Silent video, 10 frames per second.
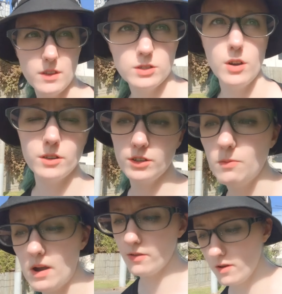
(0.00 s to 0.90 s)
the dart to
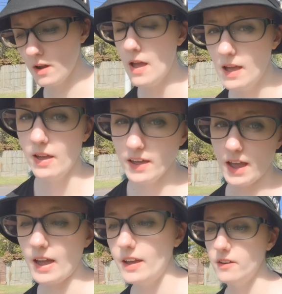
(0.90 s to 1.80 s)
either
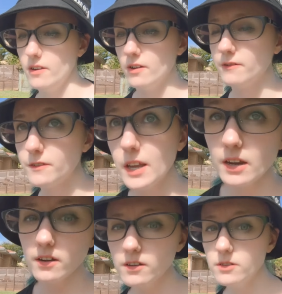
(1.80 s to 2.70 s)
add
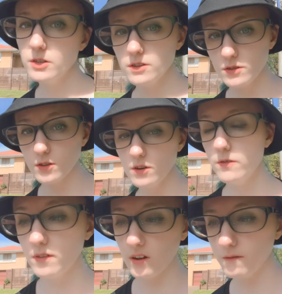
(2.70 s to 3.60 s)
flare to the skirt,
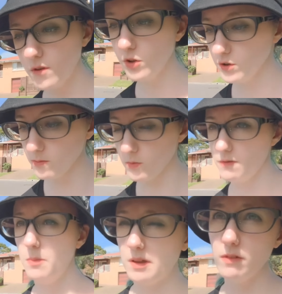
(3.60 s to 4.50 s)
flare and volume
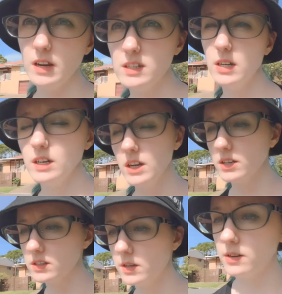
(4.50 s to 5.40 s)
with pivoting
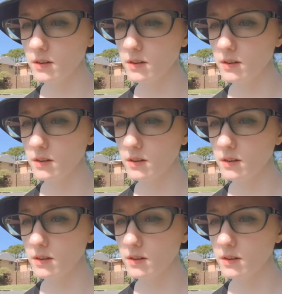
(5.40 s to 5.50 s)
techniques,